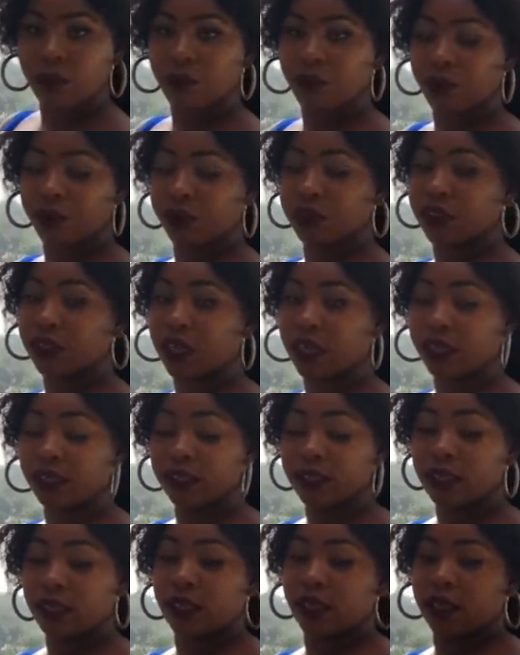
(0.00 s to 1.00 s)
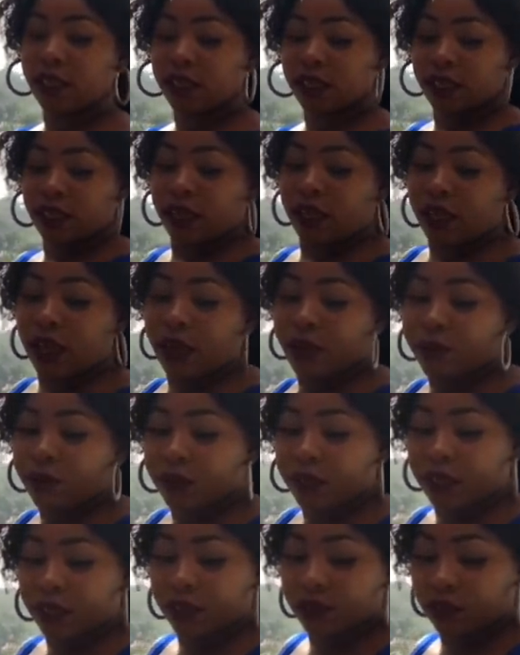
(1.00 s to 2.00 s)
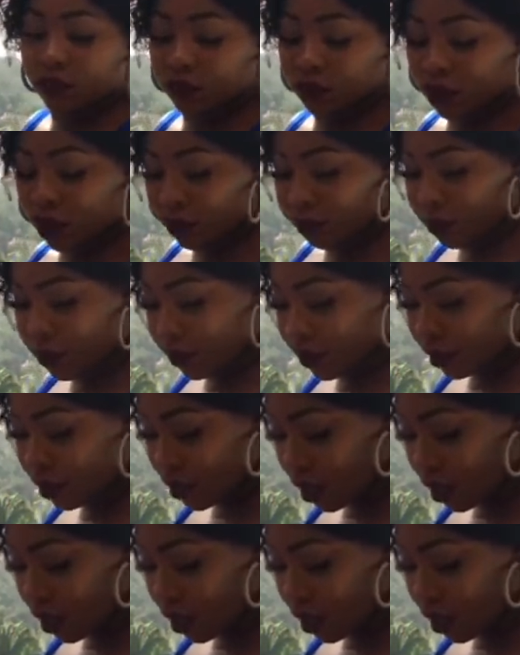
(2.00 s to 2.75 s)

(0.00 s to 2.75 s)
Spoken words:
project. I wanted it to have this